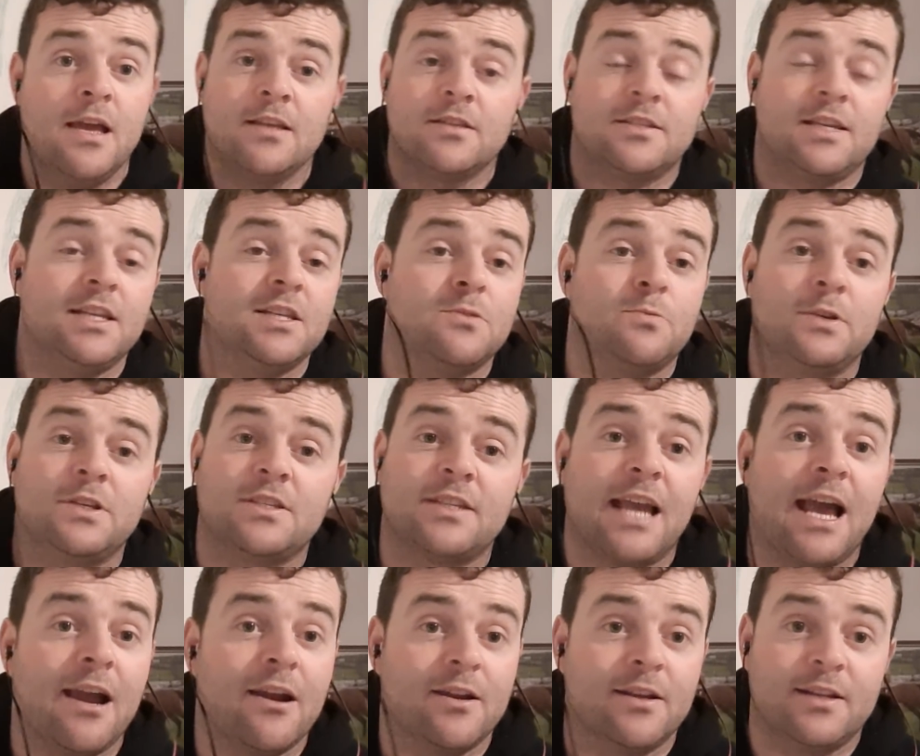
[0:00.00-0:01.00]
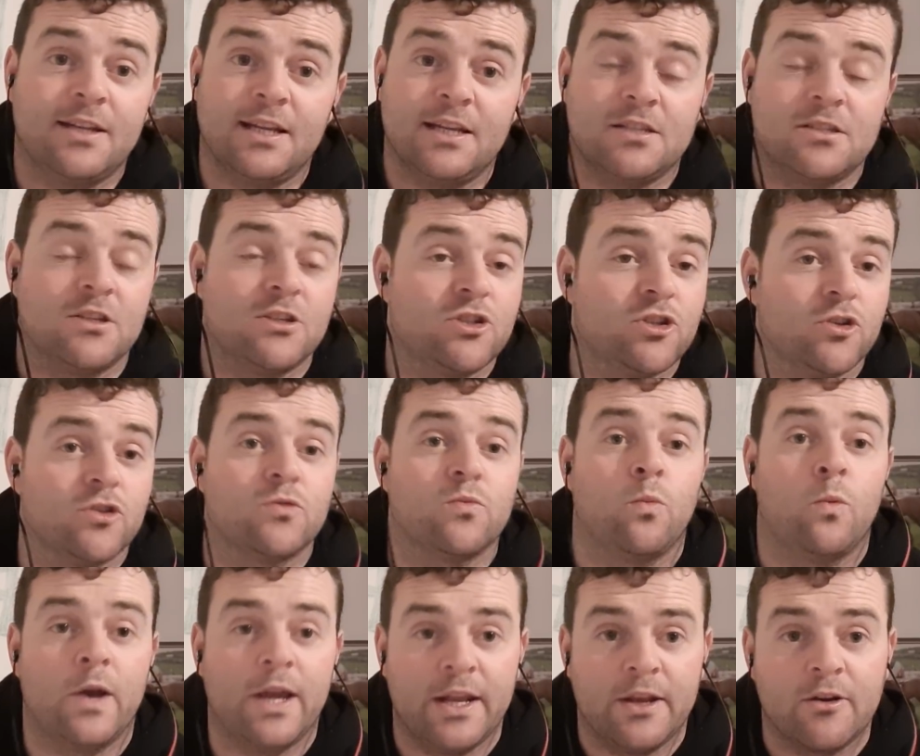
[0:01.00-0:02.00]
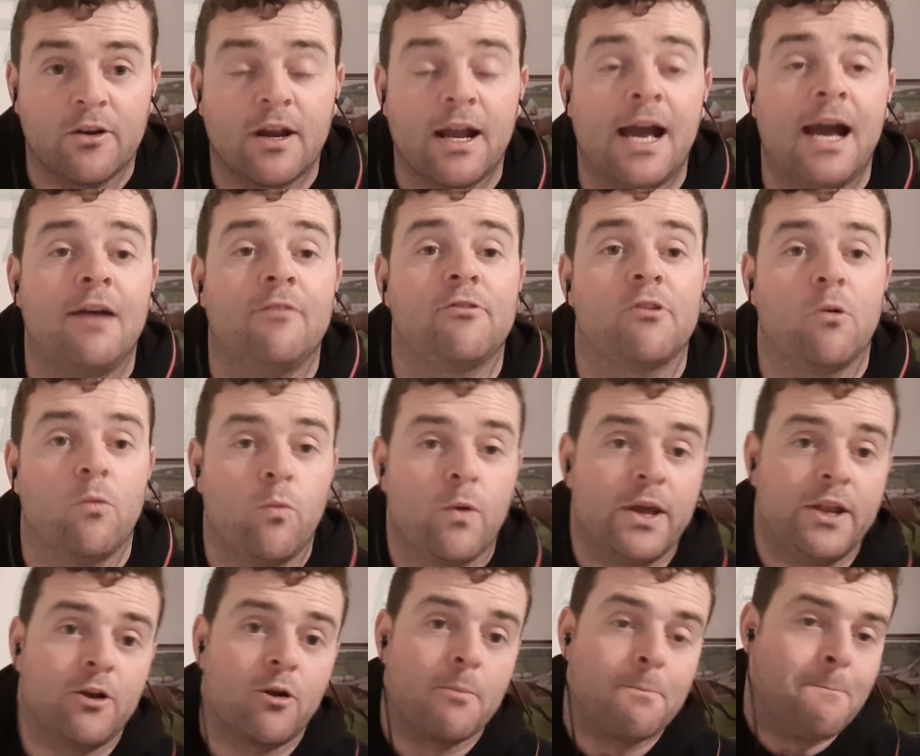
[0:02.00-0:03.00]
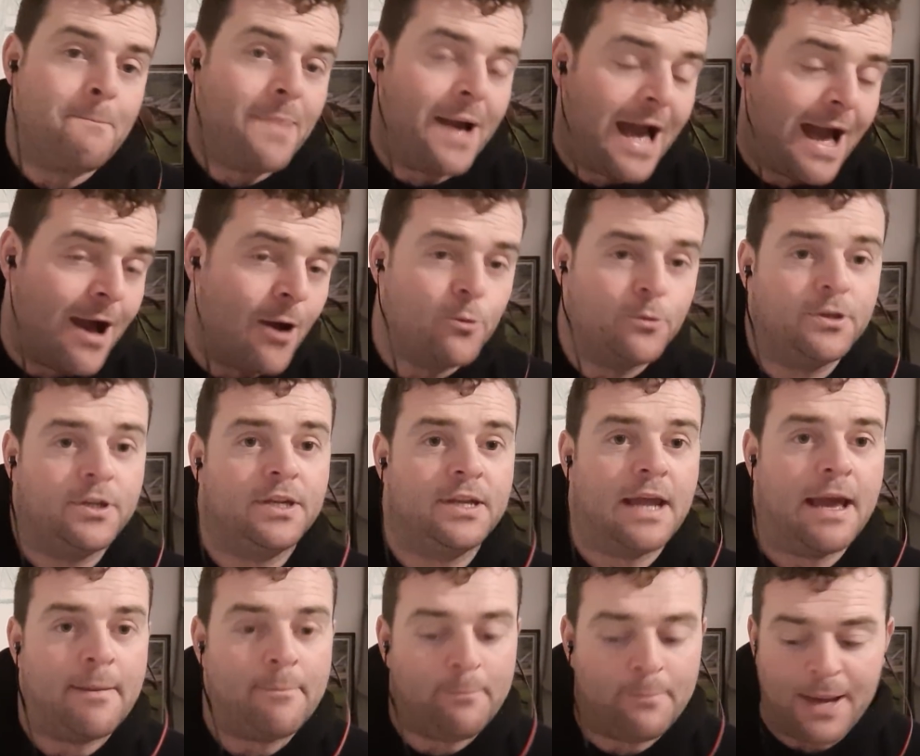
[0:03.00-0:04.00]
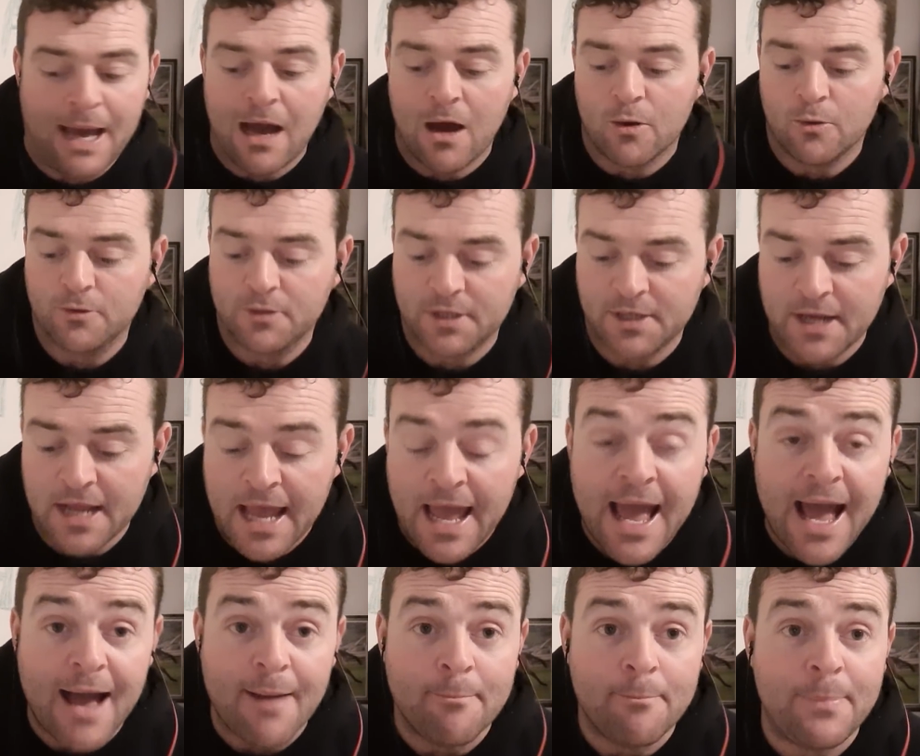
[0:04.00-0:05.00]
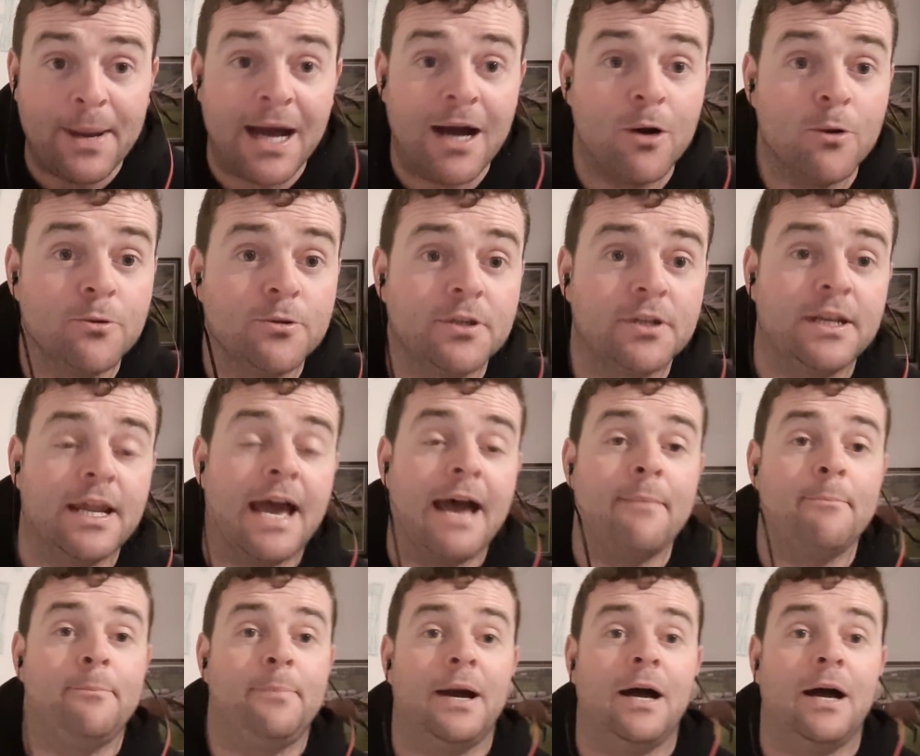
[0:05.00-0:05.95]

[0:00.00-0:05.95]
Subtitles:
Since we started this, it's just winner after winner, pounding and pounding and pounding and